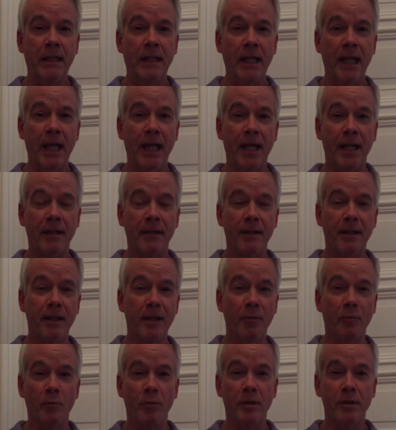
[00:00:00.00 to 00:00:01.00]
And
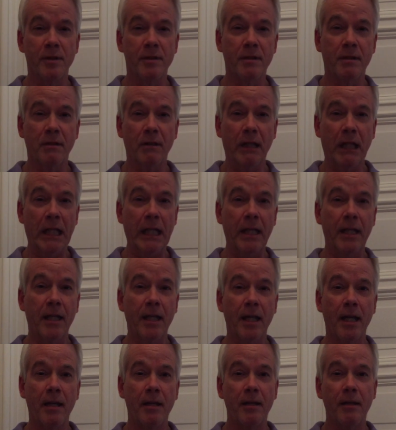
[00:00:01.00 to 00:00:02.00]
it was like
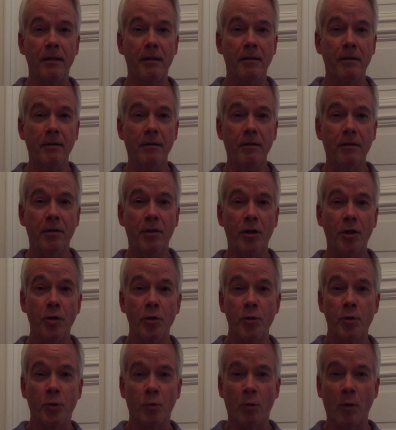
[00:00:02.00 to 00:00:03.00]
a
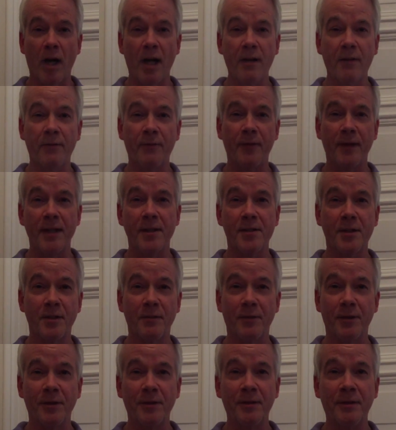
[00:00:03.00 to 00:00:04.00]
huge rock
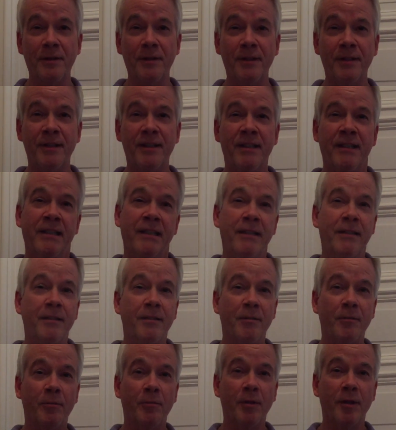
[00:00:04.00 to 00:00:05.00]
festival
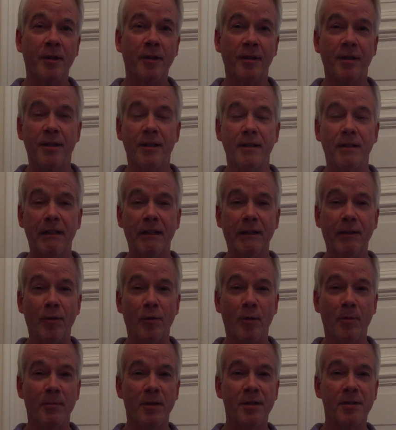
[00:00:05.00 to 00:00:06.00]
with
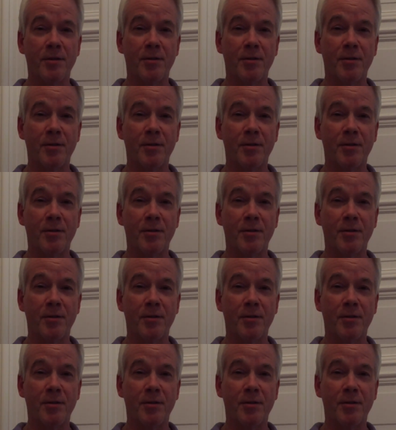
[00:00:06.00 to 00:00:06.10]
enormous